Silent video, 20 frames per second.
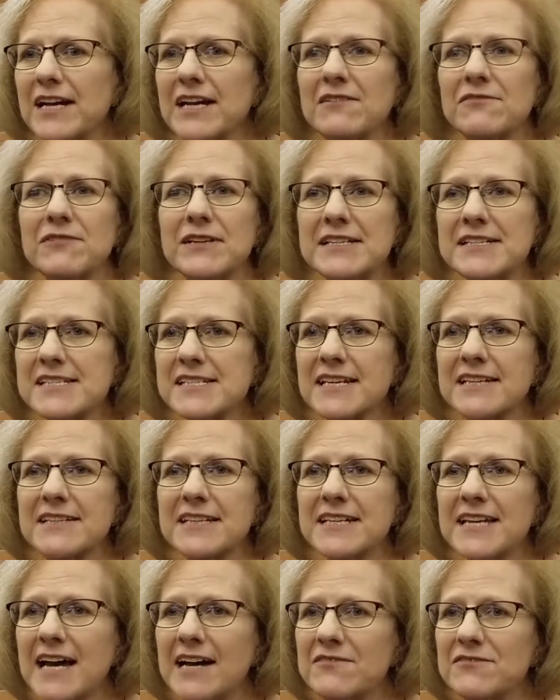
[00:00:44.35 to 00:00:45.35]
every
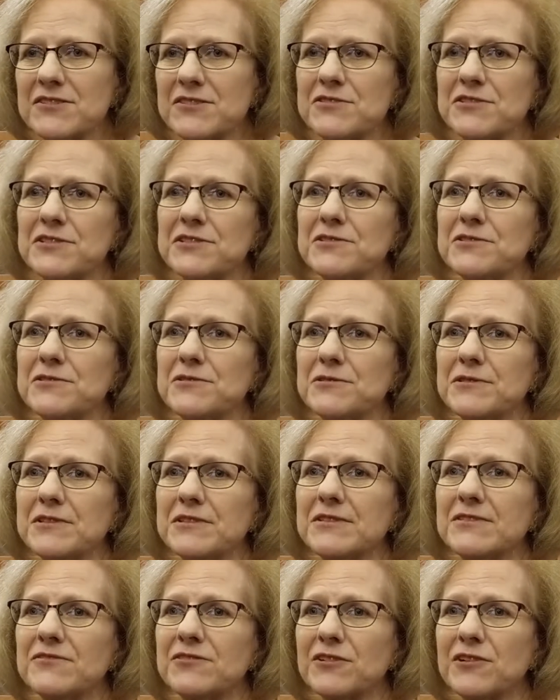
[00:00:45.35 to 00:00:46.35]
Sunday afternoon
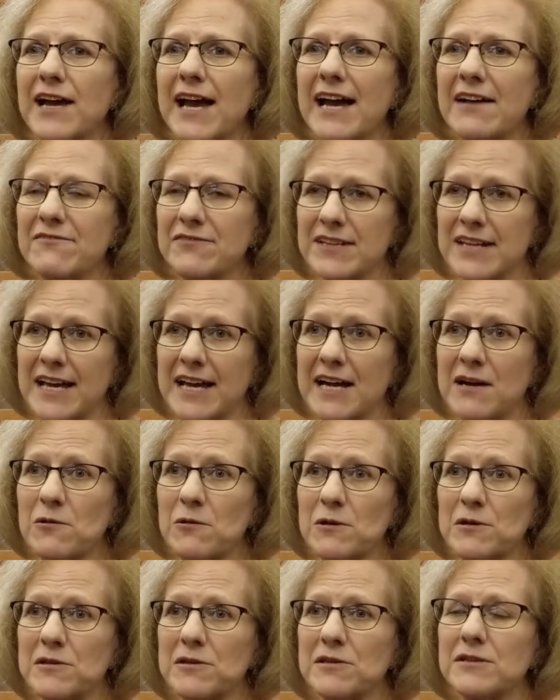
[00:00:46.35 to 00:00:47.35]
for half an
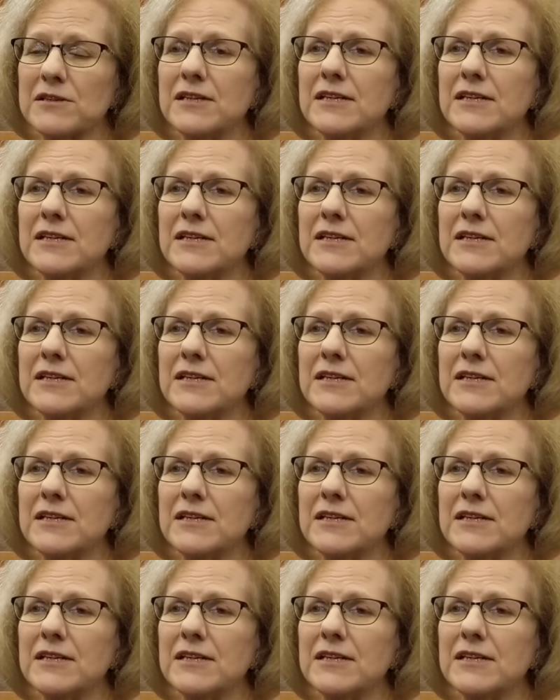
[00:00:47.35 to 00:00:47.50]
hour